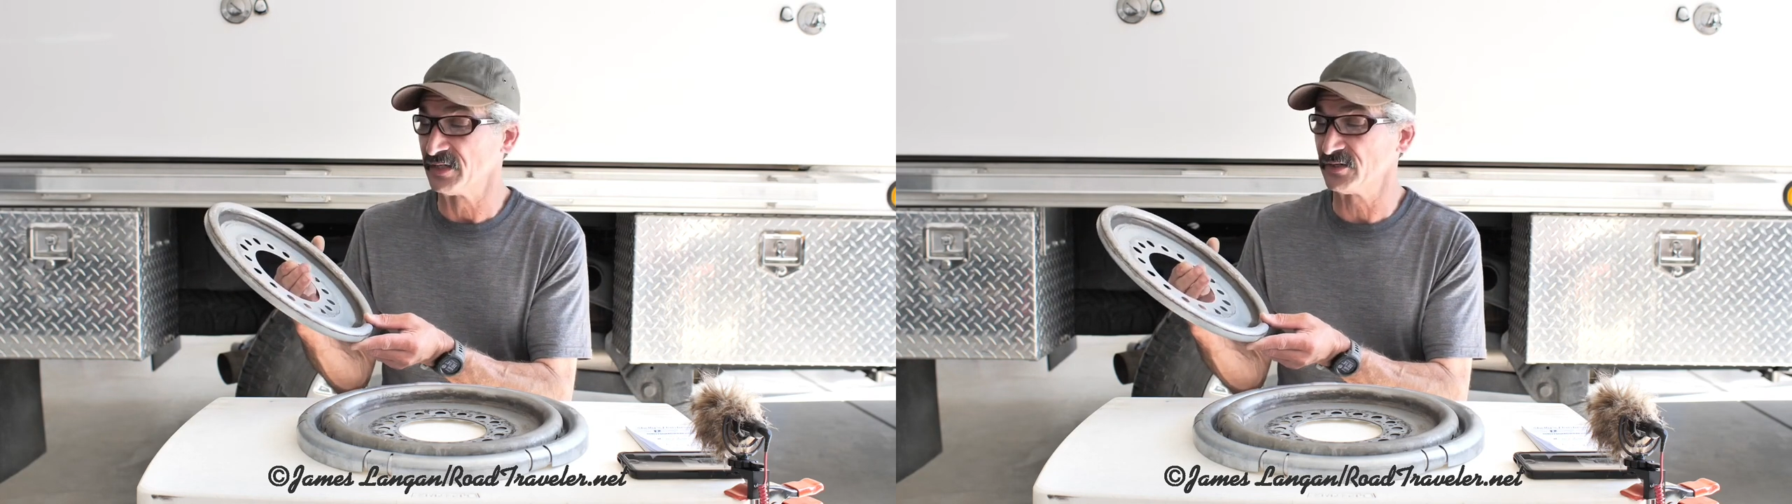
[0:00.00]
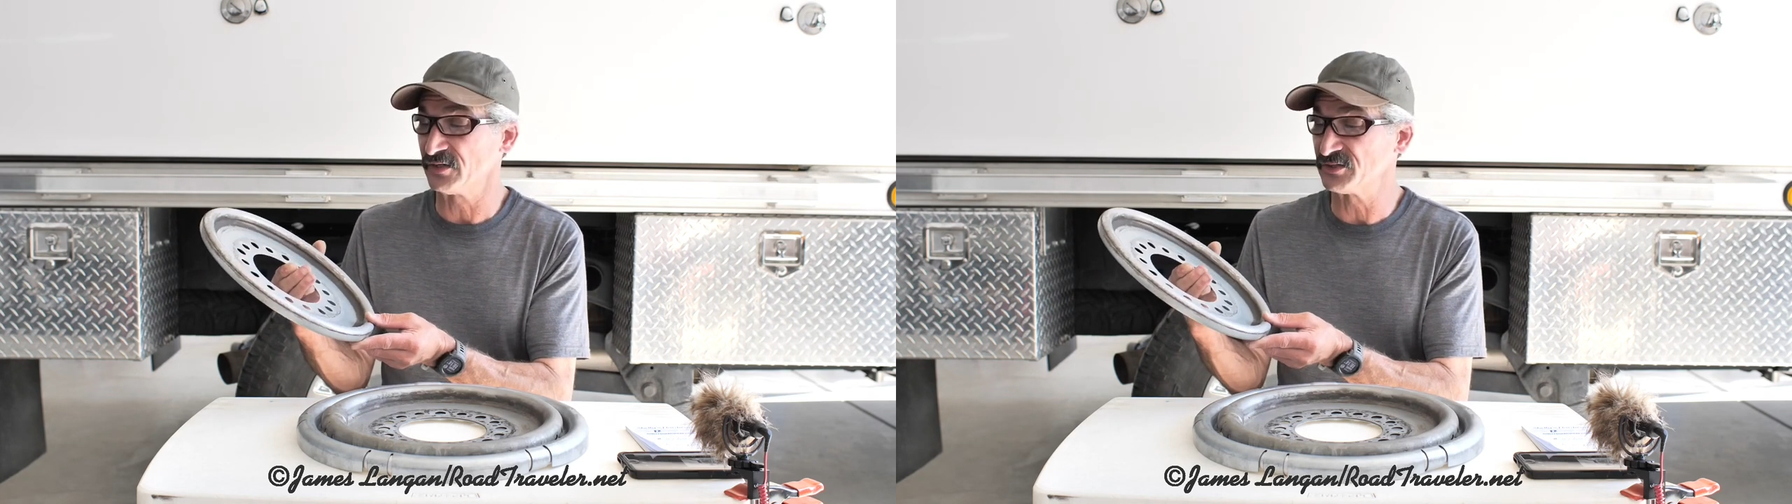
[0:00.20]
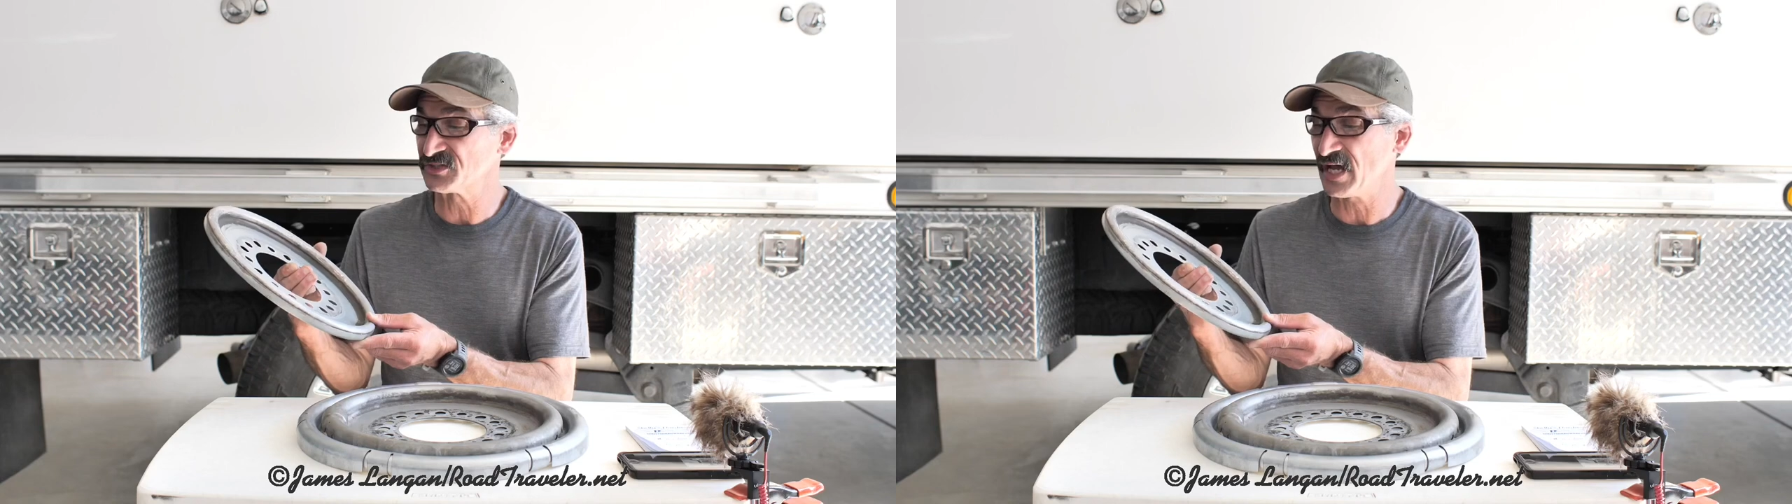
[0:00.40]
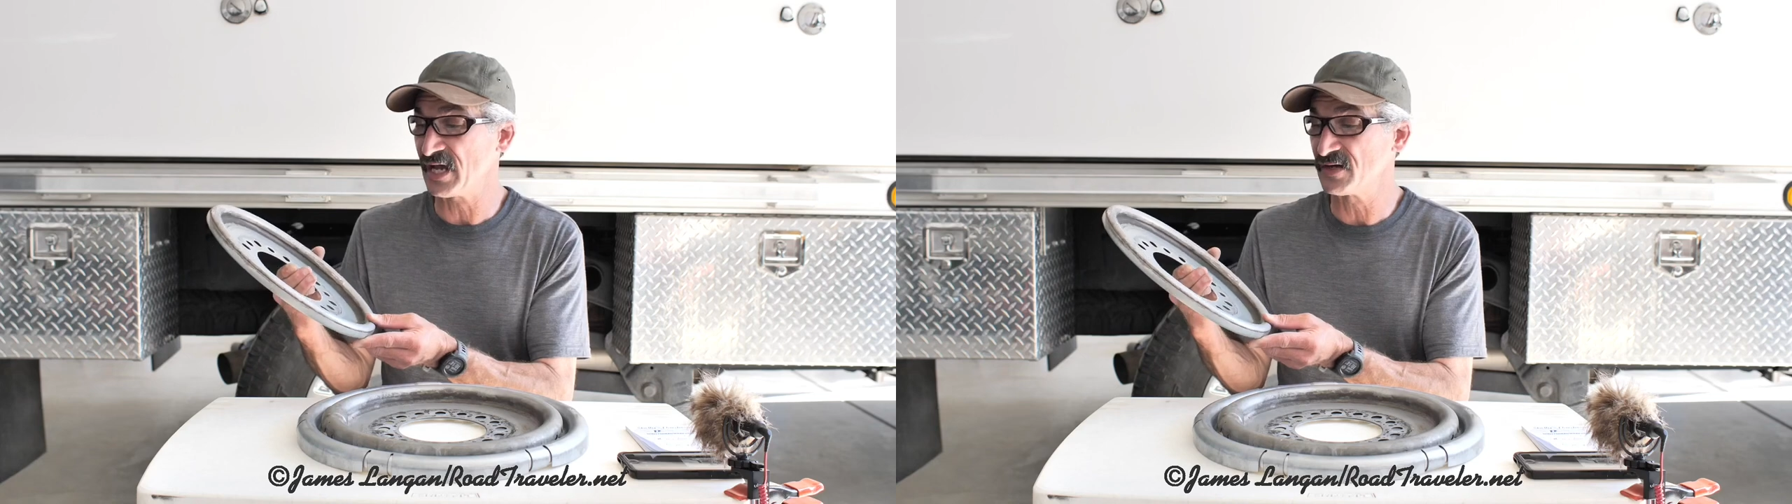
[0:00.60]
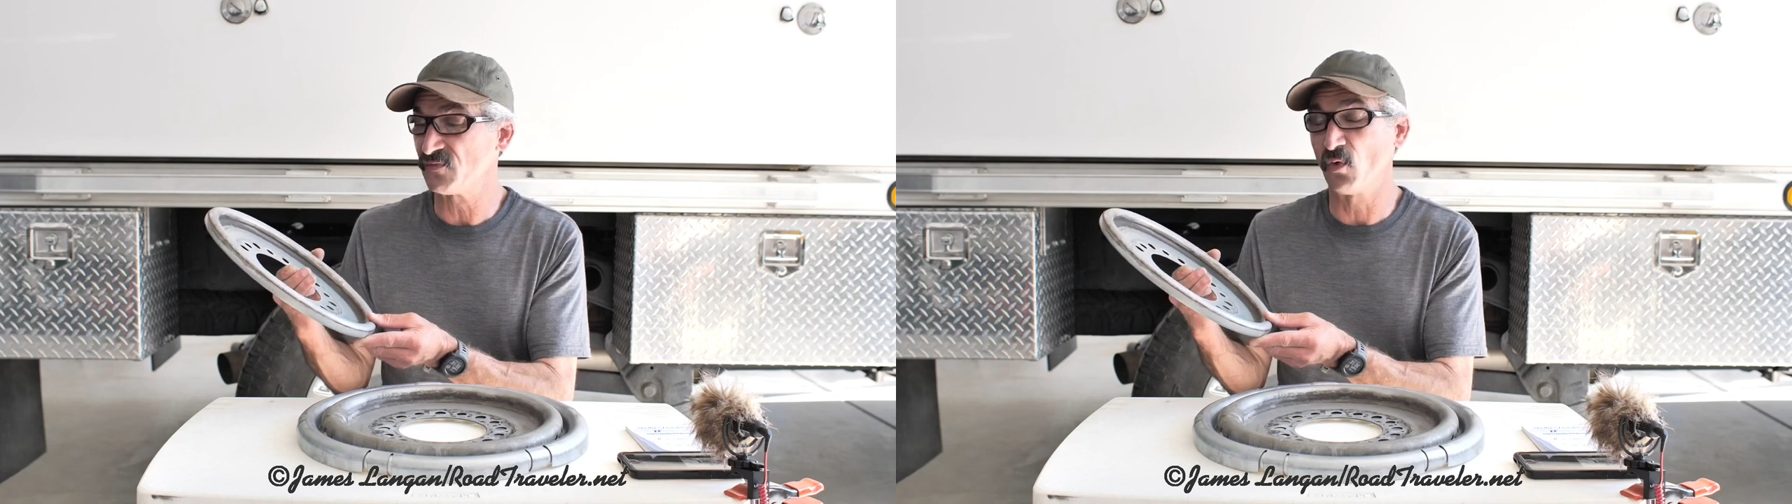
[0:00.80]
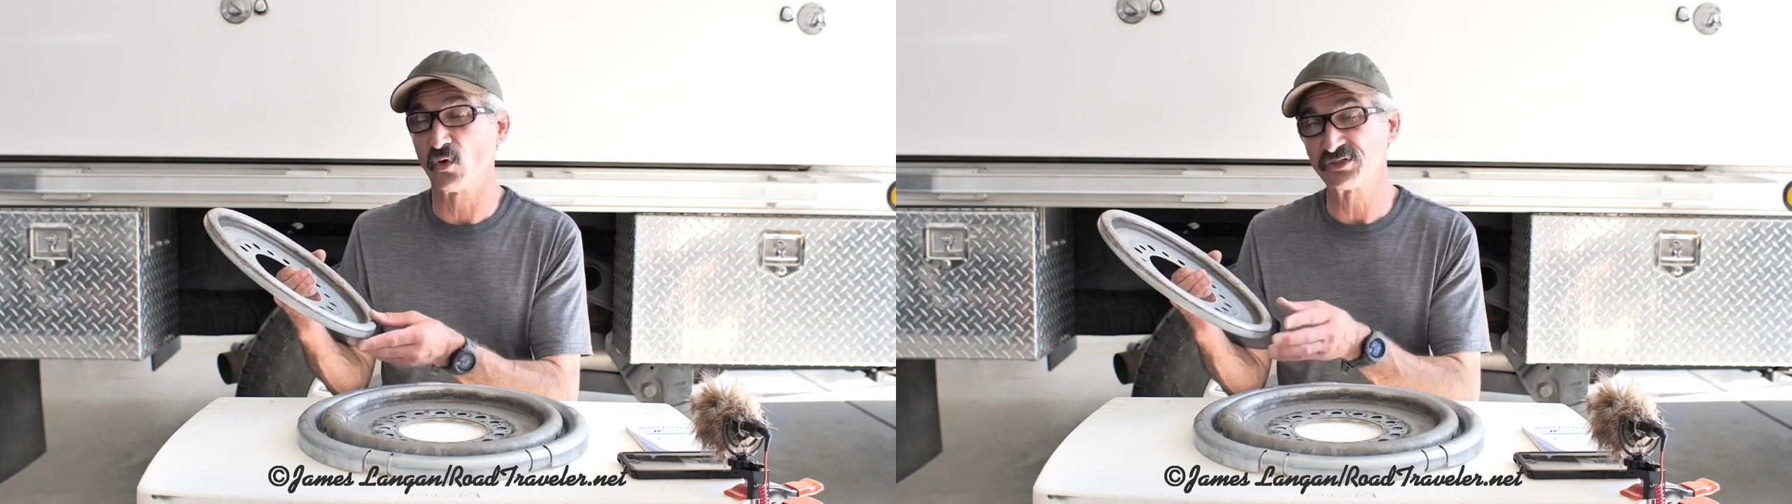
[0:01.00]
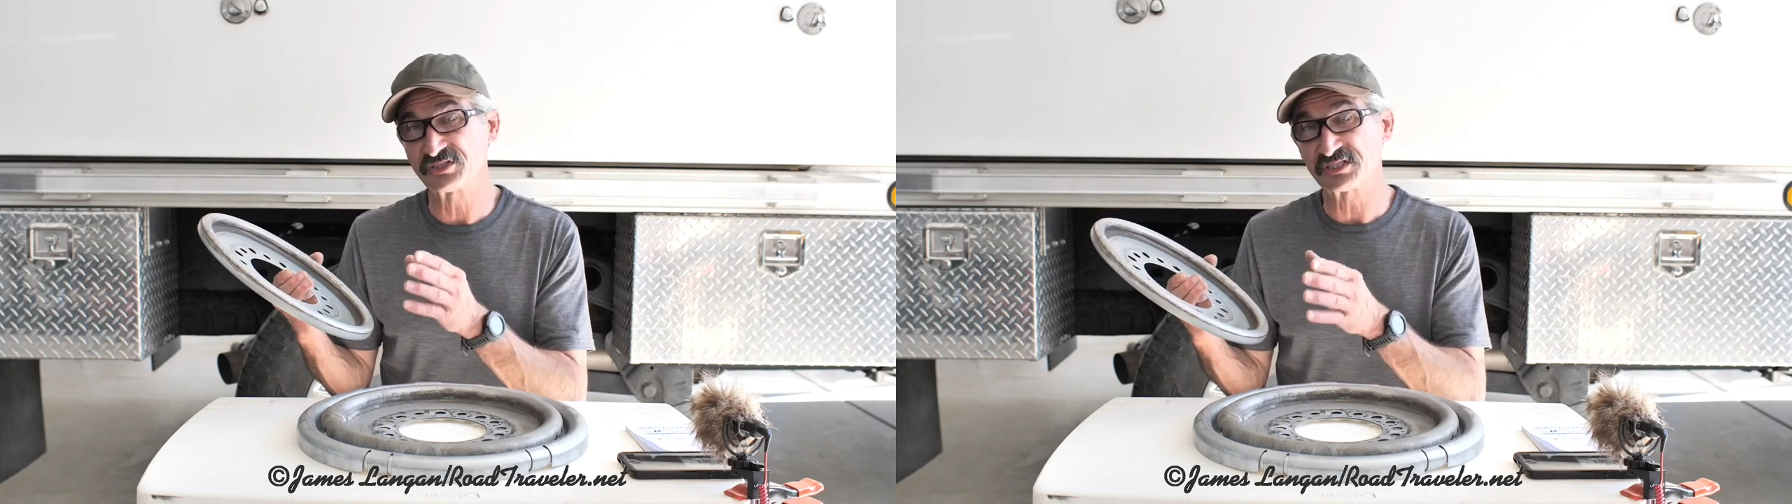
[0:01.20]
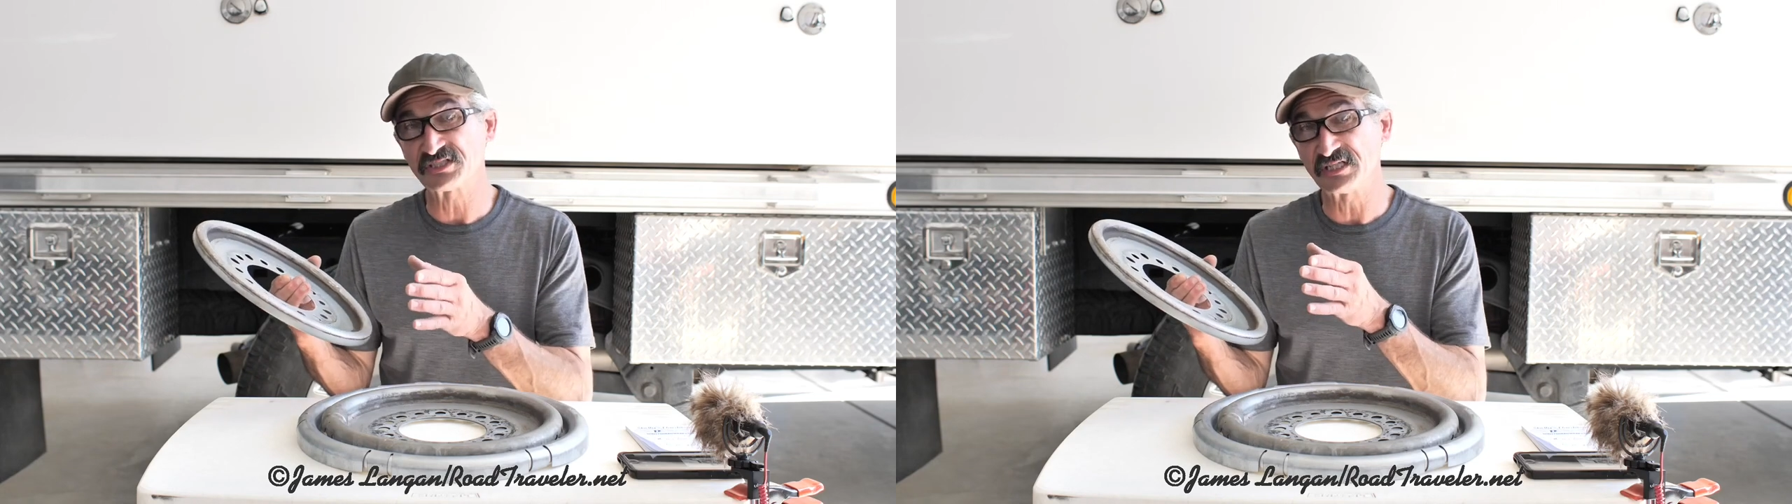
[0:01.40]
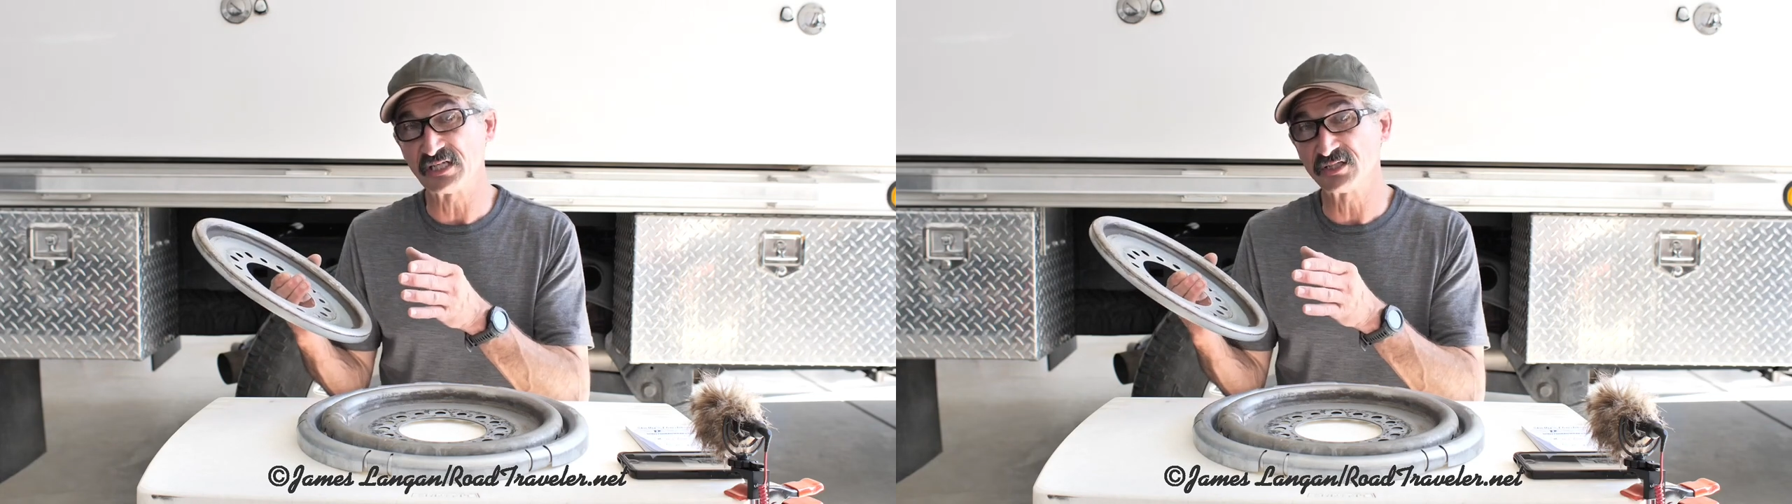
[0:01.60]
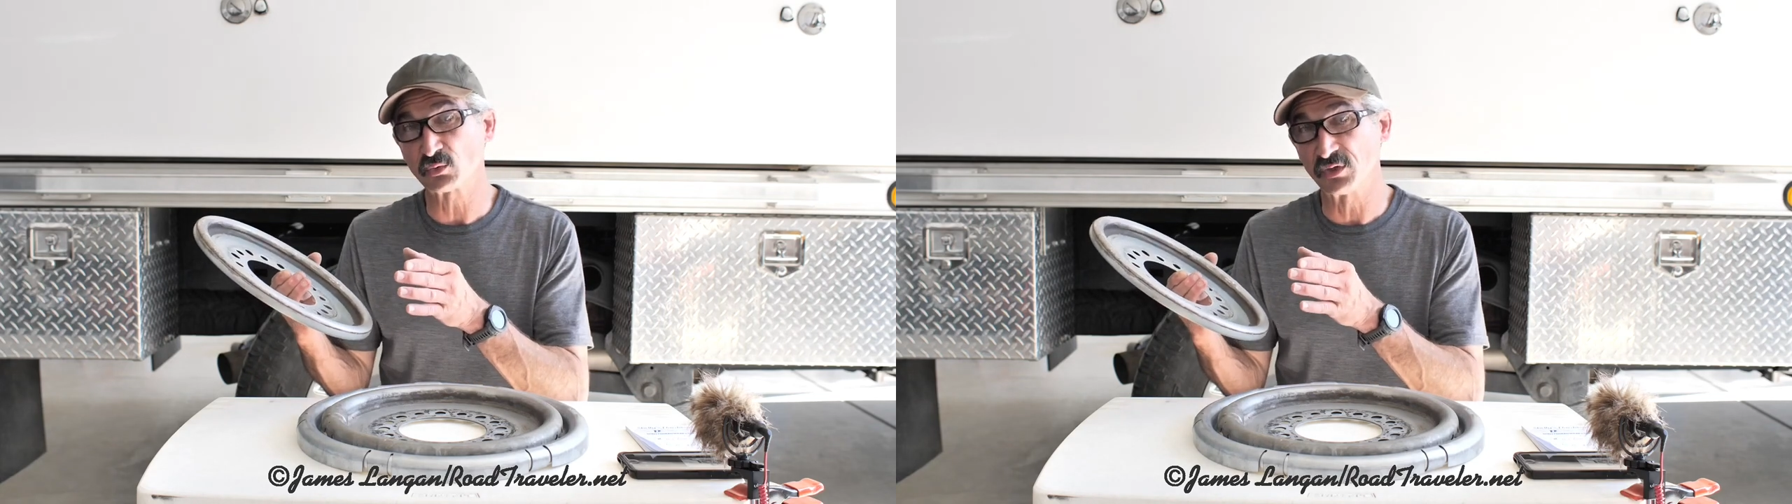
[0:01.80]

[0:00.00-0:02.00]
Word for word: They're designed for 16 inch